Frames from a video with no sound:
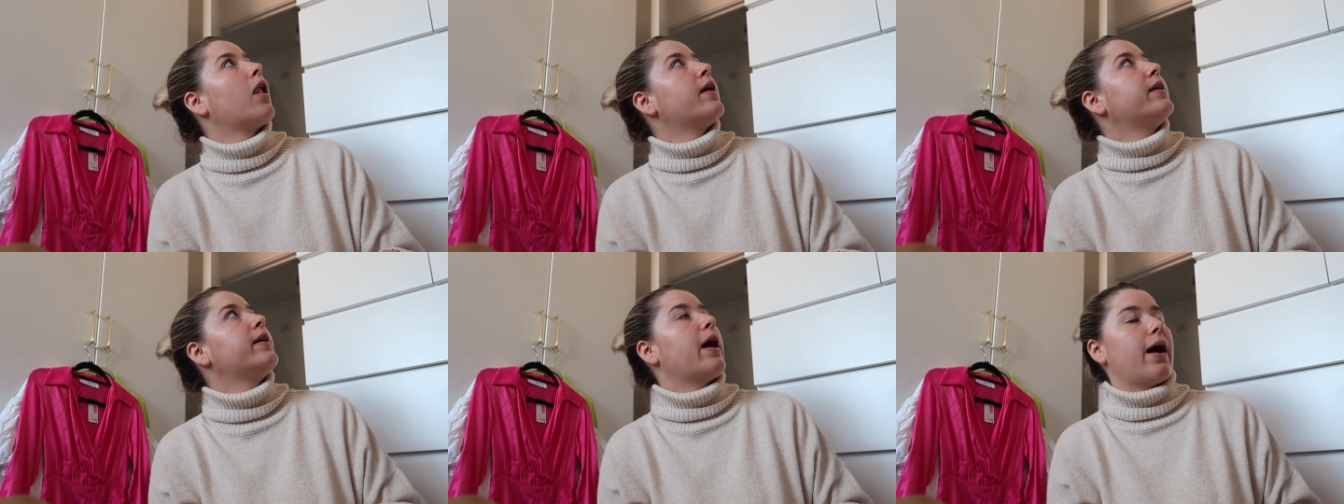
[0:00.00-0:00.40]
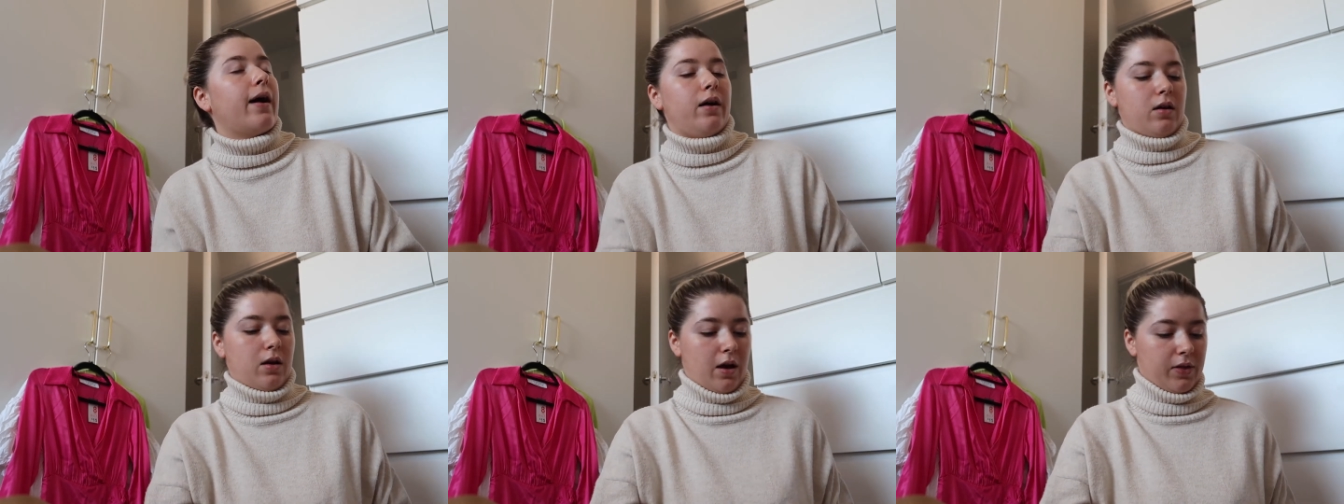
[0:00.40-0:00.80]
Yeah,
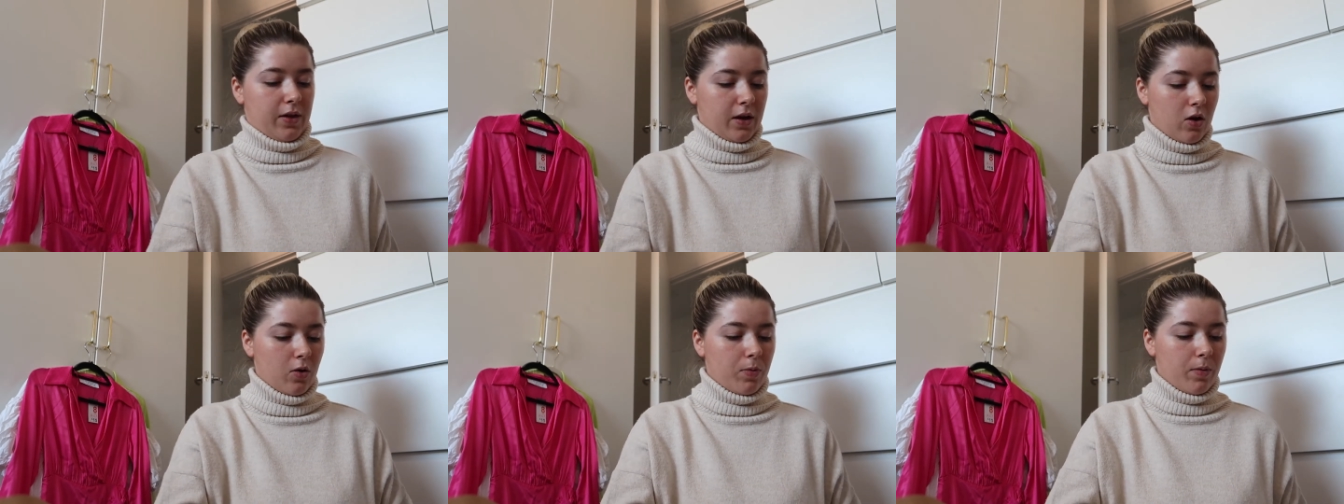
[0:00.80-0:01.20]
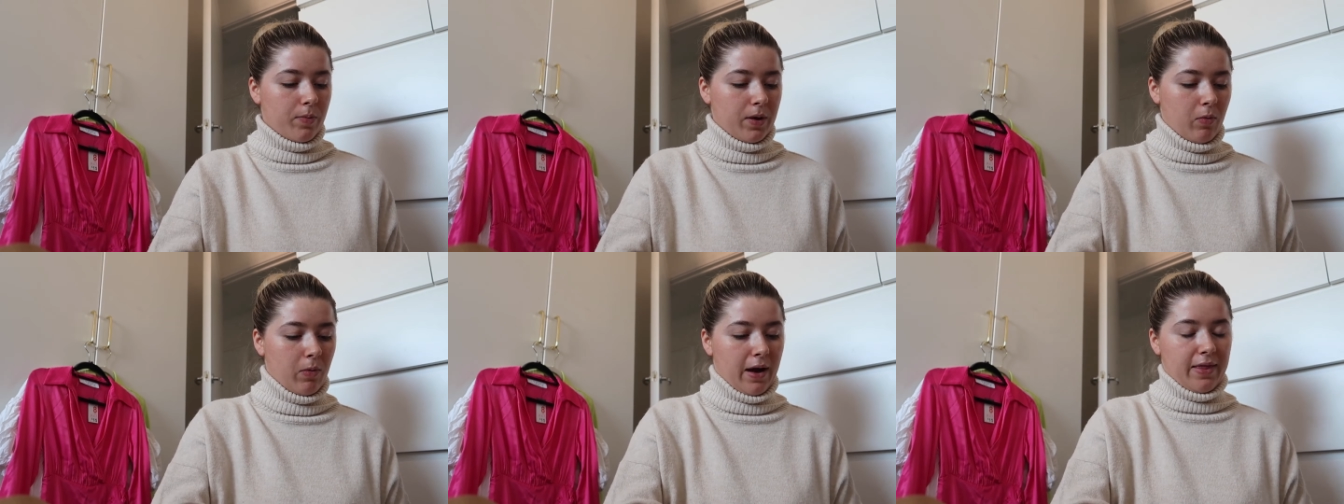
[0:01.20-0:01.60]
I think I'll
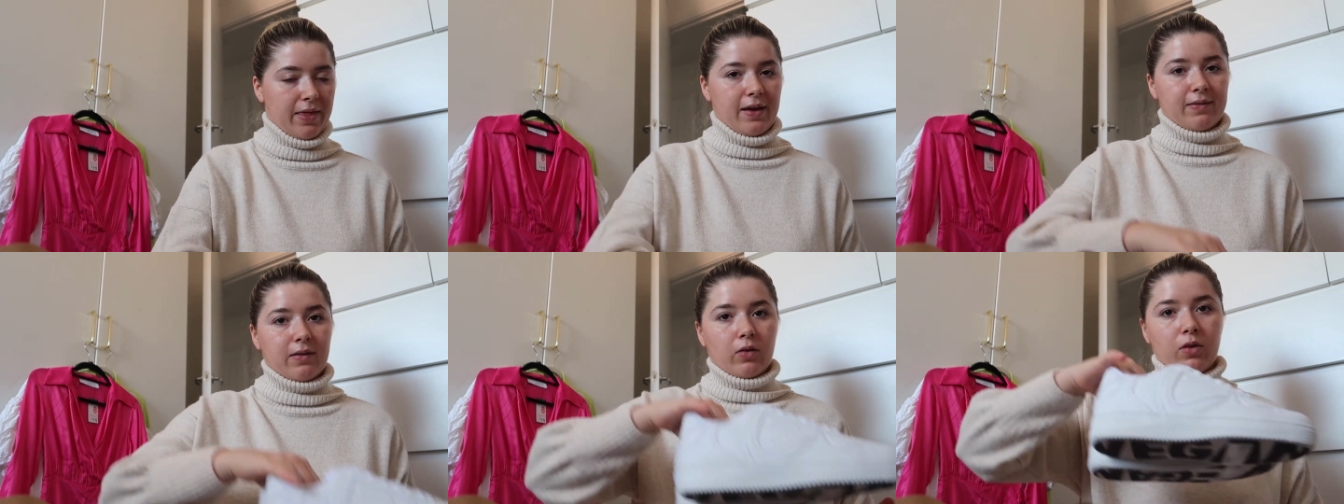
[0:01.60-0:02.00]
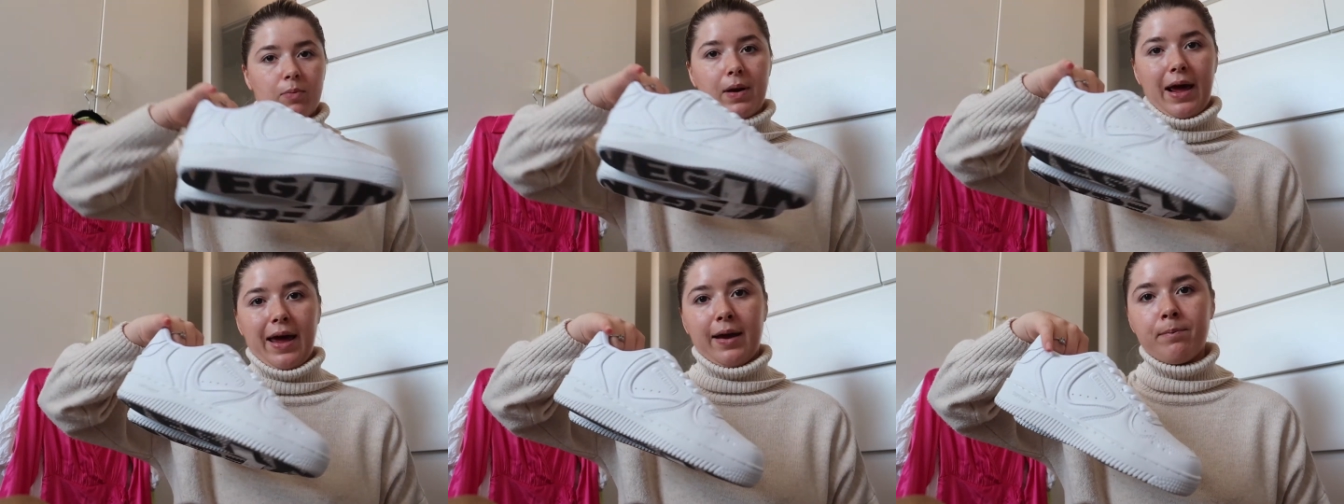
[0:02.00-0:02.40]
probably wear these on the
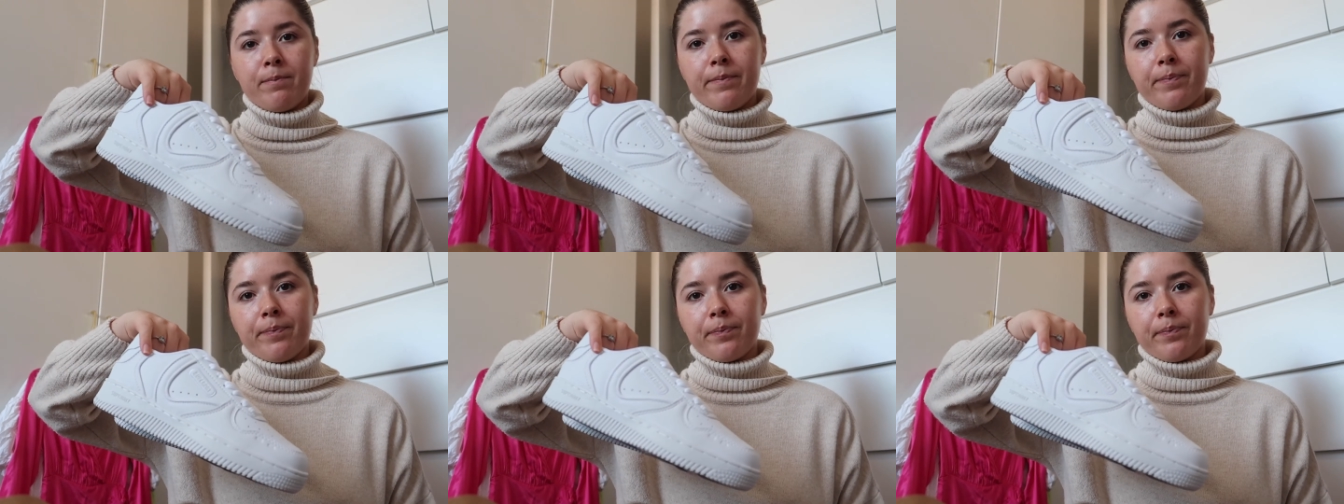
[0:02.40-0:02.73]
plane.